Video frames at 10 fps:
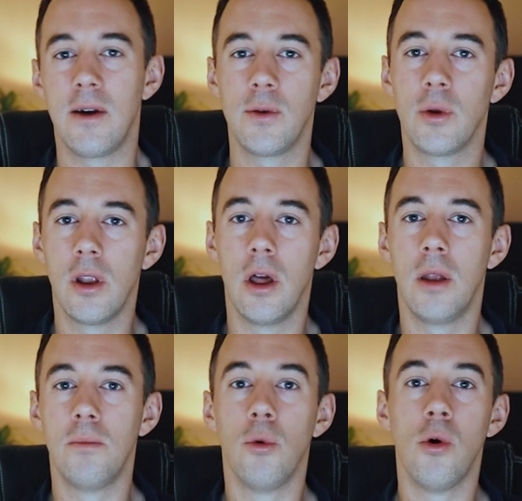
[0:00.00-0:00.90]
Now, if you want to
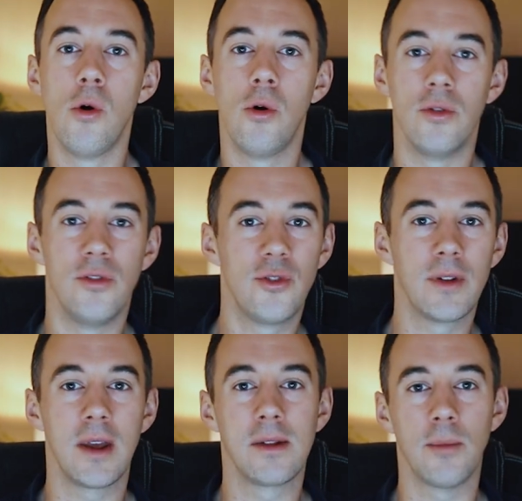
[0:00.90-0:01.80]
learn more and
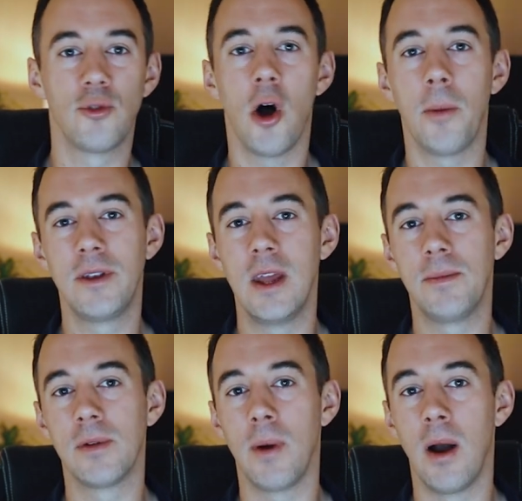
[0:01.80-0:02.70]
should say some top
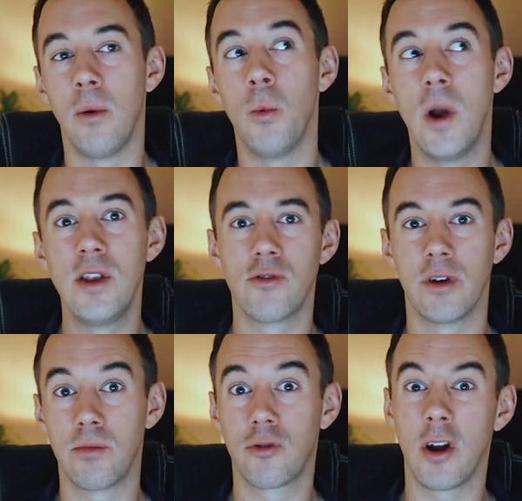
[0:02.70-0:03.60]
tips about when you're
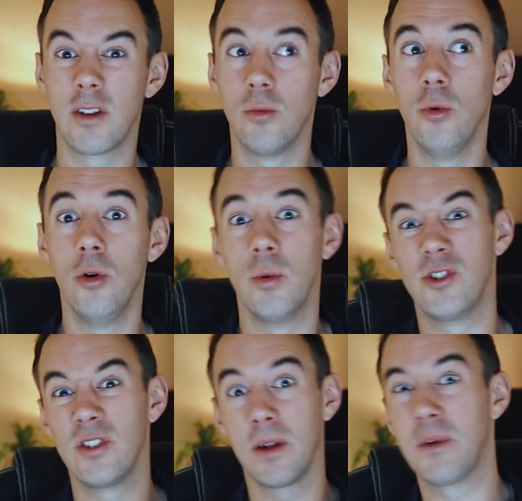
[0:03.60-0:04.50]
in a price war,
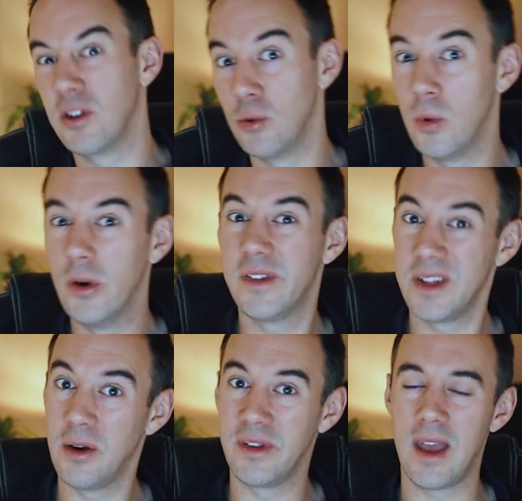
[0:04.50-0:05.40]
which is something you will
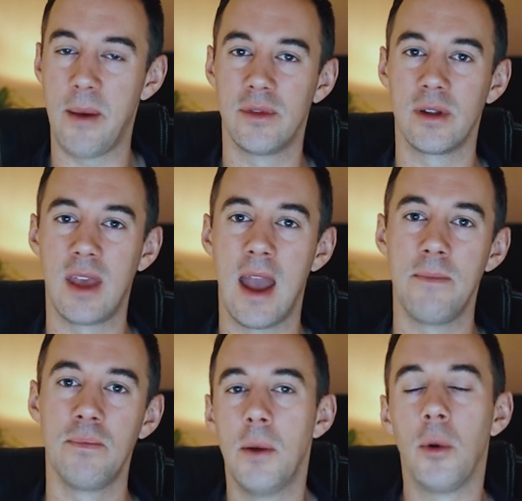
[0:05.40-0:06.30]
see on the Amazon
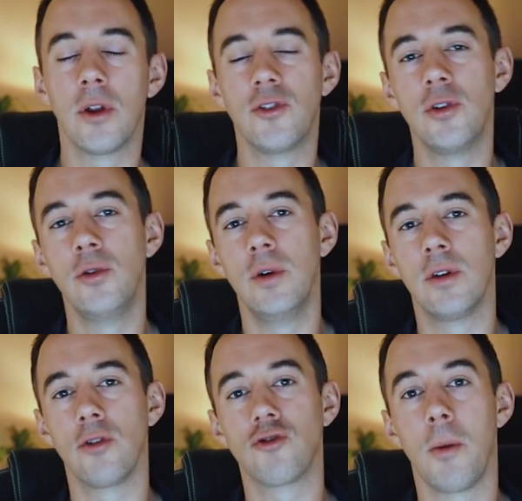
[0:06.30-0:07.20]
game, then what I'll do
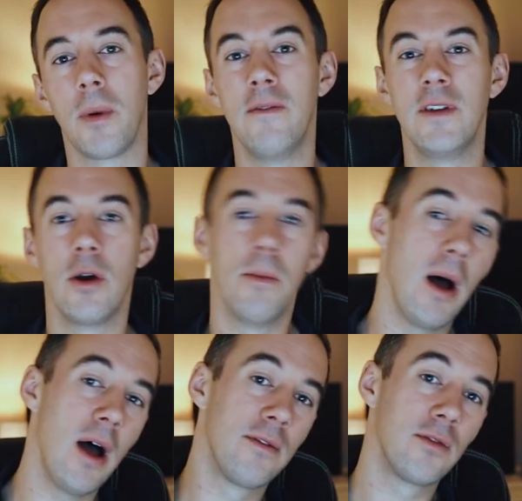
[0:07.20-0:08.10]
is I'll drop a video
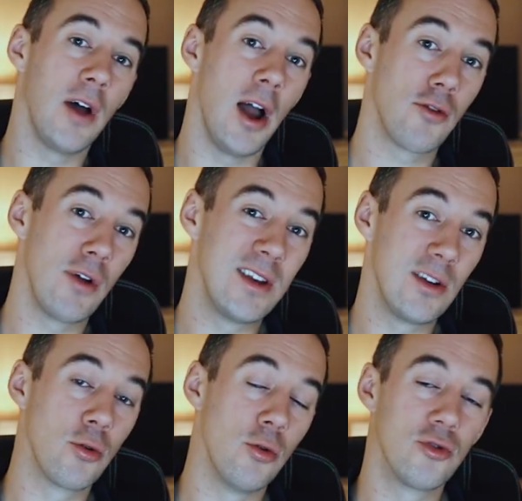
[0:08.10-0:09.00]
above that I
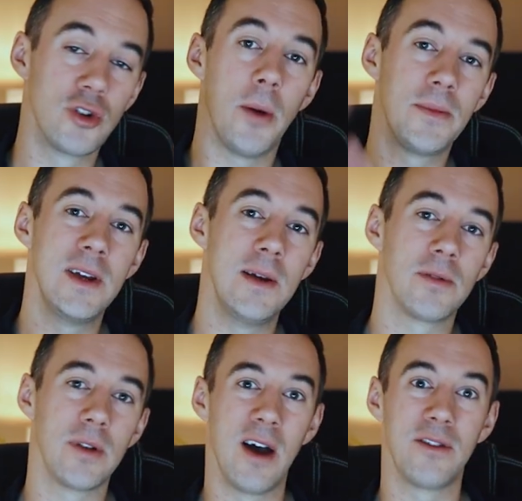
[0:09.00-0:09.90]
created called top
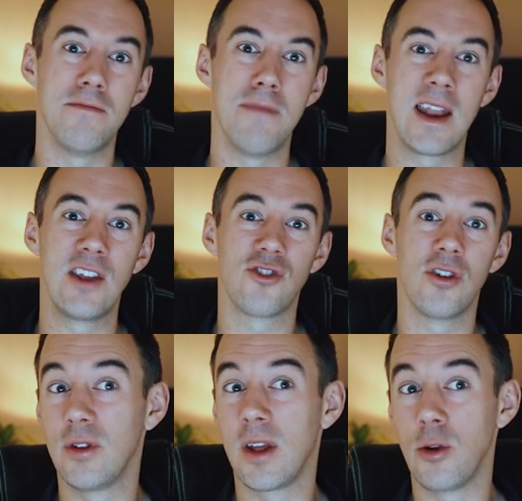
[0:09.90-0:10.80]
tips on how to manage,
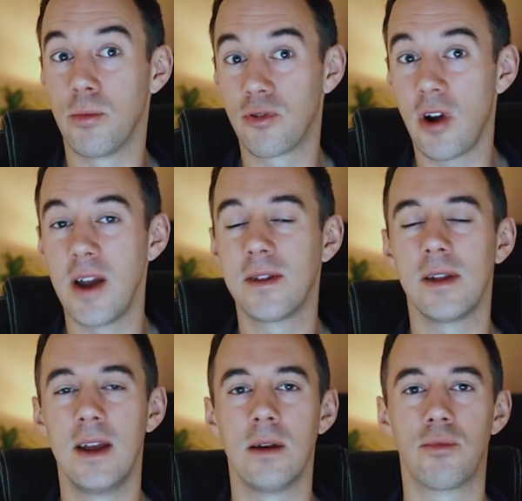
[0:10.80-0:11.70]
should say your price
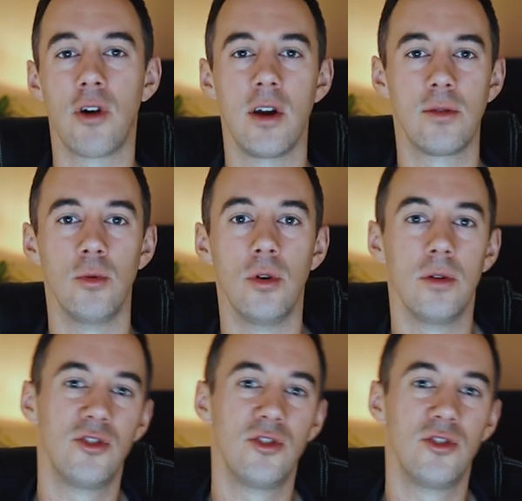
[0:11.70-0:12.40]
in a price war.